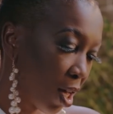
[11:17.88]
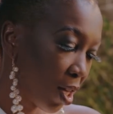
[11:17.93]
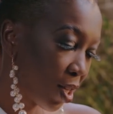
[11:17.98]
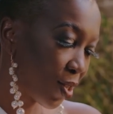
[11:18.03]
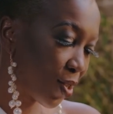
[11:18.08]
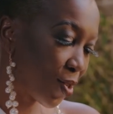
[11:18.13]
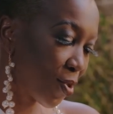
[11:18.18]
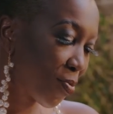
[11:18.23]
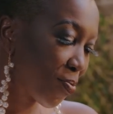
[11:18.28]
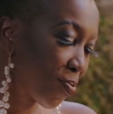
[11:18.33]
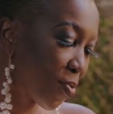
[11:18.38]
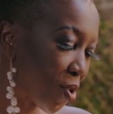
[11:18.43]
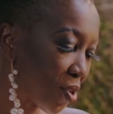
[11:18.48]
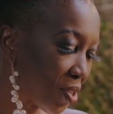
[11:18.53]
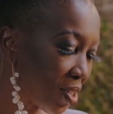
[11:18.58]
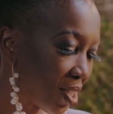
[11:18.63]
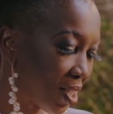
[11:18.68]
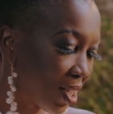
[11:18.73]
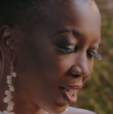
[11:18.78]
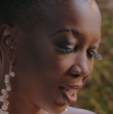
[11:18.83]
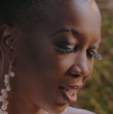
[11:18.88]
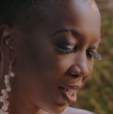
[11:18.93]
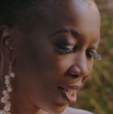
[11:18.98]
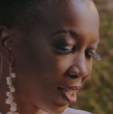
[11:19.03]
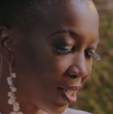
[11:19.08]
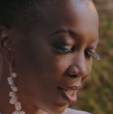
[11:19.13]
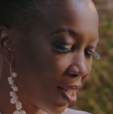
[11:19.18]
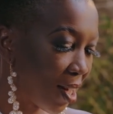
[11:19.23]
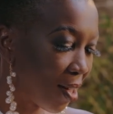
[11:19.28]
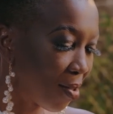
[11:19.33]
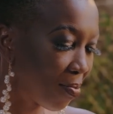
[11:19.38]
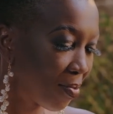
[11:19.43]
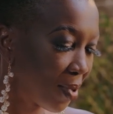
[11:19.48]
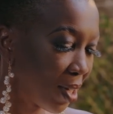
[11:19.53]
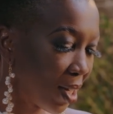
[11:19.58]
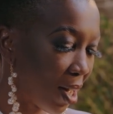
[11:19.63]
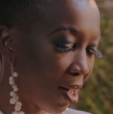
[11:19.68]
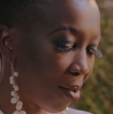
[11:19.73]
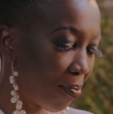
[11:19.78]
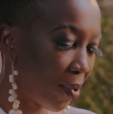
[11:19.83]
So, Monski, tell
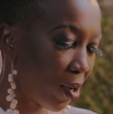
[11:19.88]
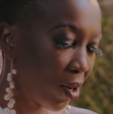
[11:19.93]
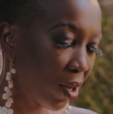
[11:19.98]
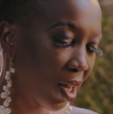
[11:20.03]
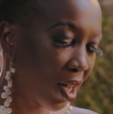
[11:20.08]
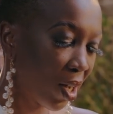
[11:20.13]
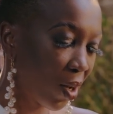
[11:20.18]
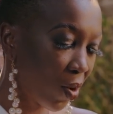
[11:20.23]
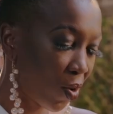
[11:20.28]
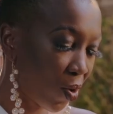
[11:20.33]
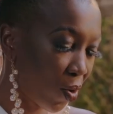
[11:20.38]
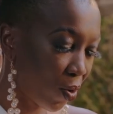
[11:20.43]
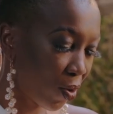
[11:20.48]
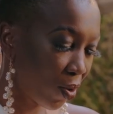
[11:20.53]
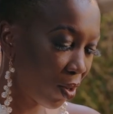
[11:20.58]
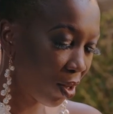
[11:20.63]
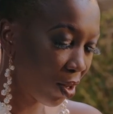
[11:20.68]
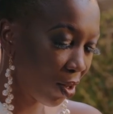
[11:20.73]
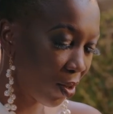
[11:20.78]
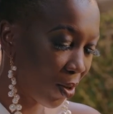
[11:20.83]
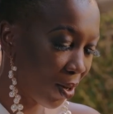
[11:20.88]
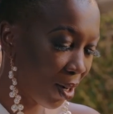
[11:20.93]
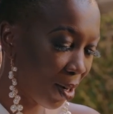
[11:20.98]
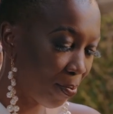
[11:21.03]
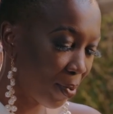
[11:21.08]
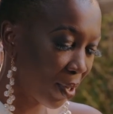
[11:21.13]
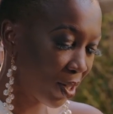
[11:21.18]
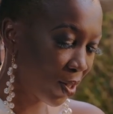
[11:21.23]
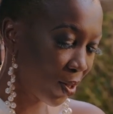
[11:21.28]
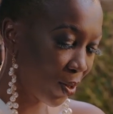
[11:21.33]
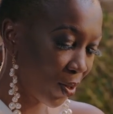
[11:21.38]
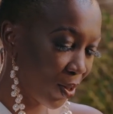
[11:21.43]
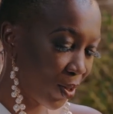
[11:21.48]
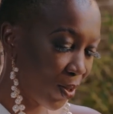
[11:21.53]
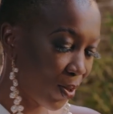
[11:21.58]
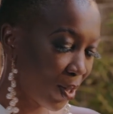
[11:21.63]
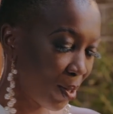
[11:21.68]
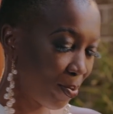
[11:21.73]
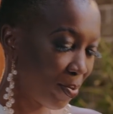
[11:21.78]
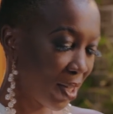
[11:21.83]
me about a goal or a personal
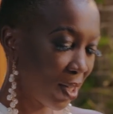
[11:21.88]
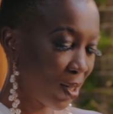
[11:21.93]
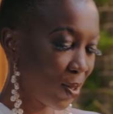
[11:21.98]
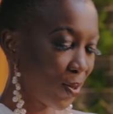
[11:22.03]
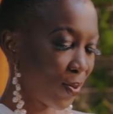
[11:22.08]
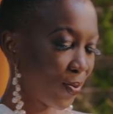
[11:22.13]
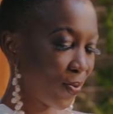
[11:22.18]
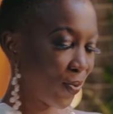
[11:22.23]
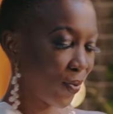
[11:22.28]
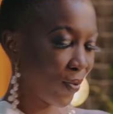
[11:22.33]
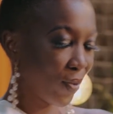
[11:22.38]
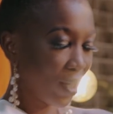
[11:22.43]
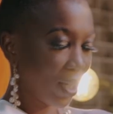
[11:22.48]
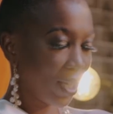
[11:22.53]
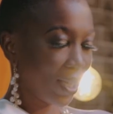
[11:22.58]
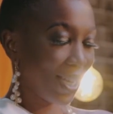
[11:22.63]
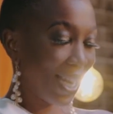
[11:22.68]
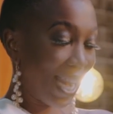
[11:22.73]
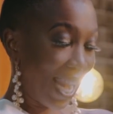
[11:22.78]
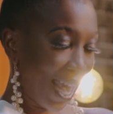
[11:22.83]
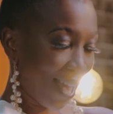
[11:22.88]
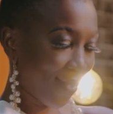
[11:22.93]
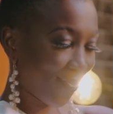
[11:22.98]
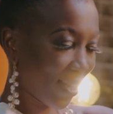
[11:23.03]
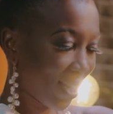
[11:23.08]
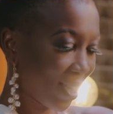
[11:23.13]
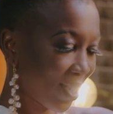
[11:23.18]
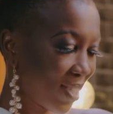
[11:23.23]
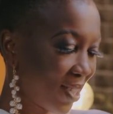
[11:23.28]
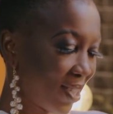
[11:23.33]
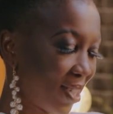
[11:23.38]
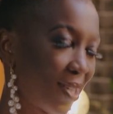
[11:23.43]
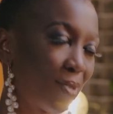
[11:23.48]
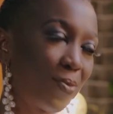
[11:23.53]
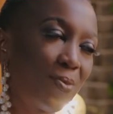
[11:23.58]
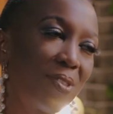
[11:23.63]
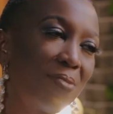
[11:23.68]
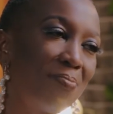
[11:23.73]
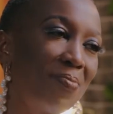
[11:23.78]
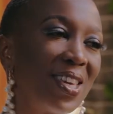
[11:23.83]
dream that you've never shared
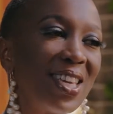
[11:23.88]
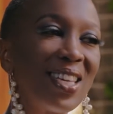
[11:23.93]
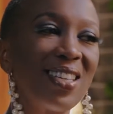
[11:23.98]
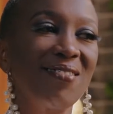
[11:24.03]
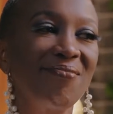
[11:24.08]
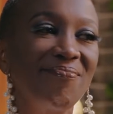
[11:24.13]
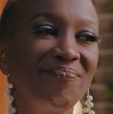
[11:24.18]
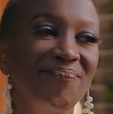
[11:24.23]
with me.